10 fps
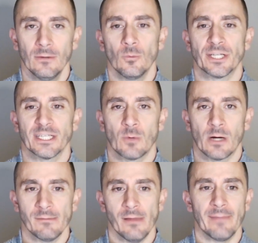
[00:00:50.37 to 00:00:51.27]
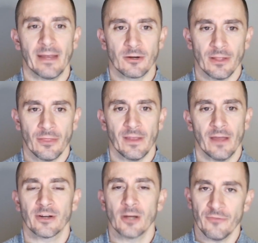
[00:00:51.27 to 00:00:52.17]
which is where I met Meredith, the
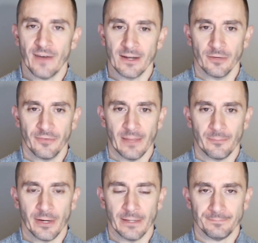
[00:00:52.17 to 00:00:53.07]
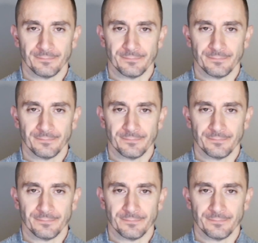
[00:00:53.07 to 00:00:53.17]
other co-founder of KitPrint.